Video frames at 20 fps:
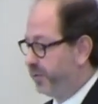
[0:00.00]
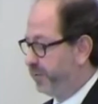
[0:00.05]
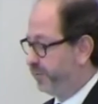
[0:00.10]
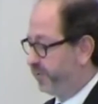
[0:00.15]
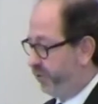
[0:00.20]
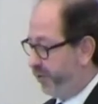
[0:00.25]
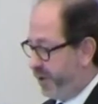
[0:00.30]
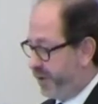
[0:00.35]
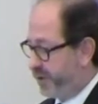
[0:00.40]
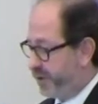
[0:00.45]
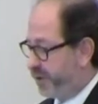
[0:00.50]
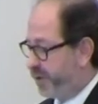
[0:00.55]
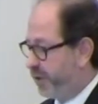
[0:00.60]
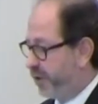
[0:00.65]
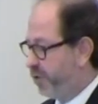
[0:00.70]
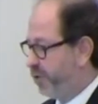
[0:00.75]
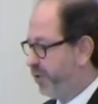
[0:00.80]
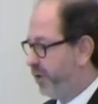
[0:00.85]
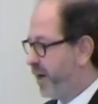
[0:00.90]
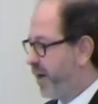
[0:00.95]
three years
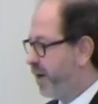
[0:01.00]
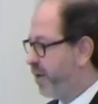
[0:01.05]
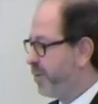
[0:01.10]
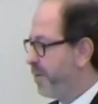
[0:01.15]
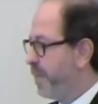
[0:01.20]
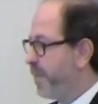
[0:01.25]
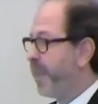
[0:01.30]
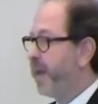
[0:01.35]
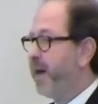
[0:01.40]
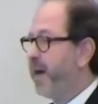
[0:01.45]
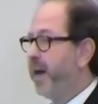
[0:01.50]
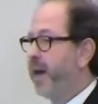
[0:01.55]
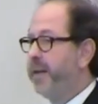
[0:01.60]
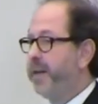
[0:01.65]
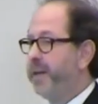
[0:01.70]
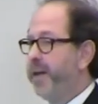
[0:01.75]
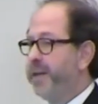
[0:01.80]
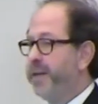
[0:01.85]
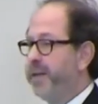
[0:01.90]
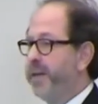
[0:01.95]
ago now, and
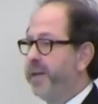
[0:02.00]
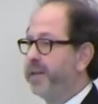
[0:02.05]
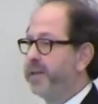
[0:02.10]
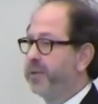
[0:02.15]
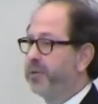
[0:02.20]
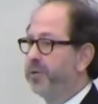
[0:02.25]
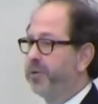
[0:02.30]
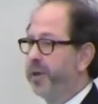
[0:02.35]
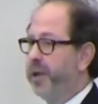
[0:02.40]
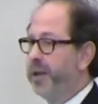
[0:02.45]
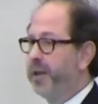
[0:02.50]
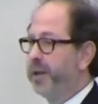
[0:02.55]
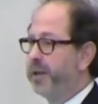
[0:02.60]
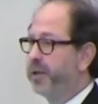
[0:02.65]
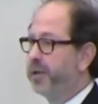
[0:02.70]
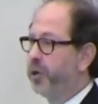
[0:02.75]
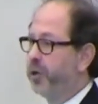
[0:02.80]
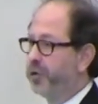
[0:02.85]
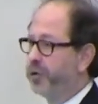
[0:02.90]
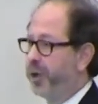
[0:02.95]
the idea is to really
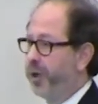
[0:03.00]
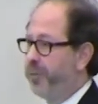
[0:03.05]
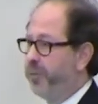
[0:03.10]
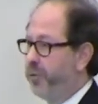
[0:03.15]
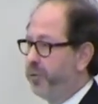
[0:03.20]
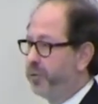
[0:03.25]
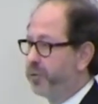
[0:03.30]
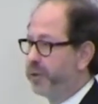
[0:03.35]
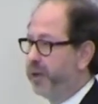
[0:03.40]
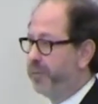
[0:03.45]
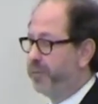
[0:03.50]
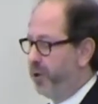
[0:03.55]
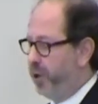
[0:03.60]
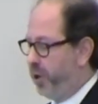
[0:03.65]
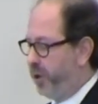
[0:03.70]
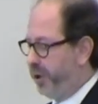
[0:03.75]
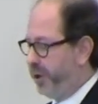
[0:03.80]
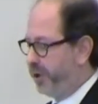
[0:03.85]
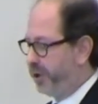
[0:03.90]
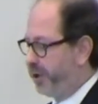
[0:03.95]
contribute some
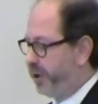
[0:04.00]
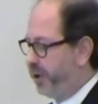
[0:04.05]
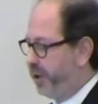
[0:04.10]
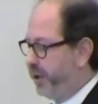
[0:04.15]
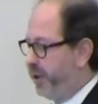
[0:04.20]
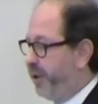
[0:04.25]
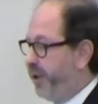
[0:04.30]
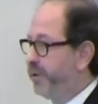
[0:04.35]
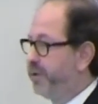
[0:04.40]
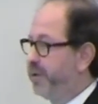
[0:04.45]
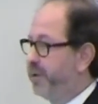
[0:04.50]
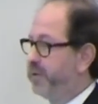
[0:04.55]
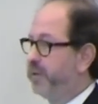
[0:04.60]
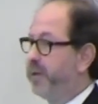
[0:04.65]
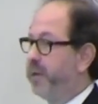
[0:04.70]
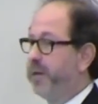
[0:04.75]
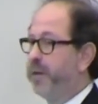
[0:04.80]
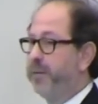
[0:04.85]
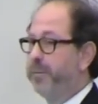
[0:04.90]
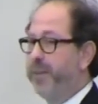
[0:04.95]
knowledge and
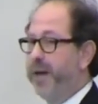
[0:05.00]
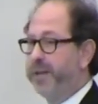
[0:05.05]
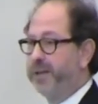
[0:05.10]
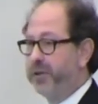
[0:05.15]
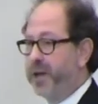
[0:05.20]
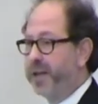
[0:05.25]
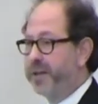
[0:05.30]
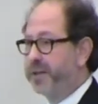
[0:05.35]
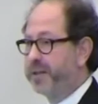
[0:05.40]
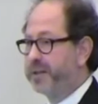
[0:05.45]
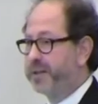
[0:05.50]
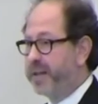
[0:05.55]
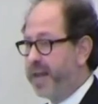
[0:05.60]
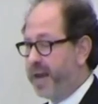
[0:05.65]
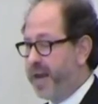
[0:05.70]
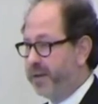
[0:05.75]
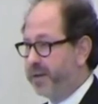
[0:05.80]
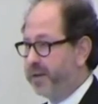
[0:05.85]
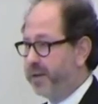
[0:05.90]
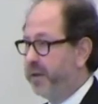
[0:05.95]
better
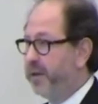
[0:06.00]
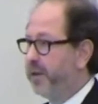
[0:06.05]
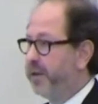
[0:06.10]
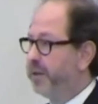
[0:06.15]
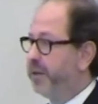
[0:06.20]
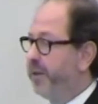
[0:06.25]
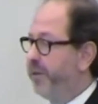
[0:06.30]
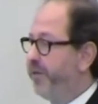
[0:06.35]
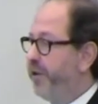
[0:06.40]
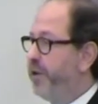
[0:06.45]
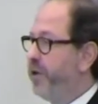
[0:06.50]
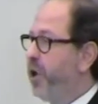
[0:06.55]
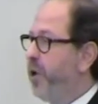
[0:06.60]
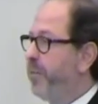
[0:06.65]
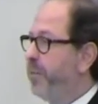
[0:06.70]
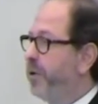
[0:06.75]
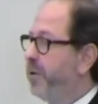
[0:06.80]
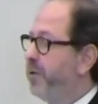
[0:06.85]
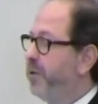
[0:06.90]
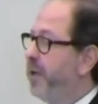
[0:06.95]
understand the
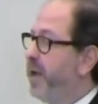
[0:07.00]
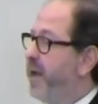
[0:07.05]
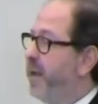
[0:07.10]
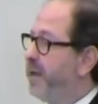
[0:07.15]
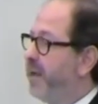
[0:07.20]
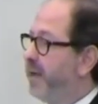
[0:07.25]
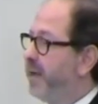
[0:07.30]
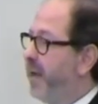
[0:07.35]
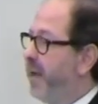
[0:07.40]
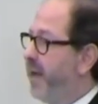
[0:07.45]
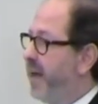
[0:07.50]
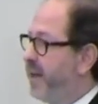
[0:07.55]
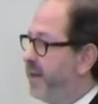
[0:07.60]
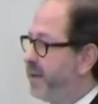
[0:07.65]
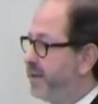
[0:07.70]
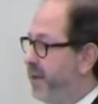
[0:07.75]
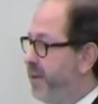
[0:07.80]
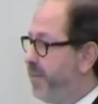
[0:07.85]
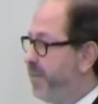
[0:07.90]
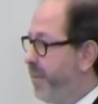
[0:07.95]
phenomenon and
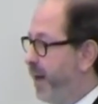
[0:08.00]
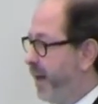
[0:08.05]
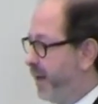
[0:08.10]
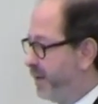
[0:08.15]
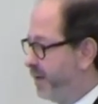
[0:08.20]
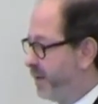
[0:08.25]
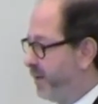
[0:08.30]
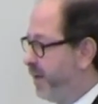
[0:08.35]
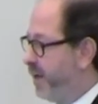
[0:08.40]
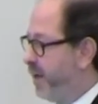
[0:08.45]
analyze impacts.